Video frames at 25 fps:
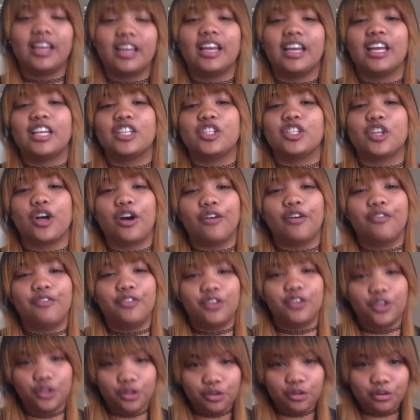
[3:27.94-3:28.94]
So if
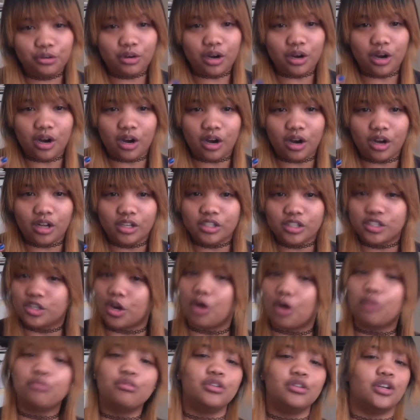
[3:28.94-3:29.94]
you
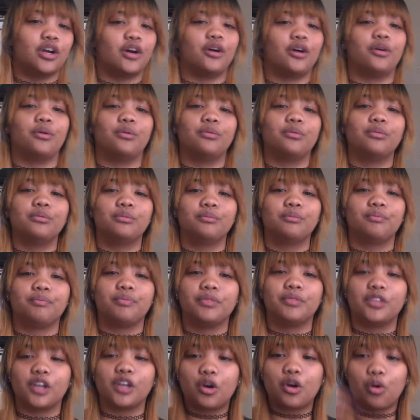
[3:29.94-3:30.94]
don't know,
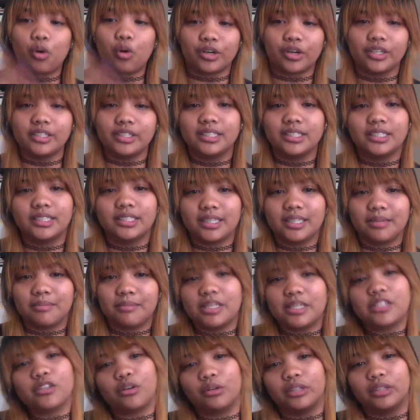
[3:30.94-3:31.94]
the quarter system
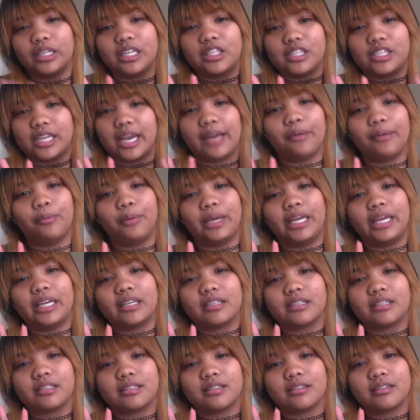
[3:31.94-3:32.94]
is only 10
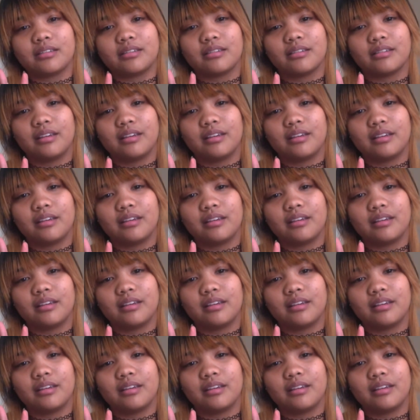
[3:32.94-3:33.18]
weeks.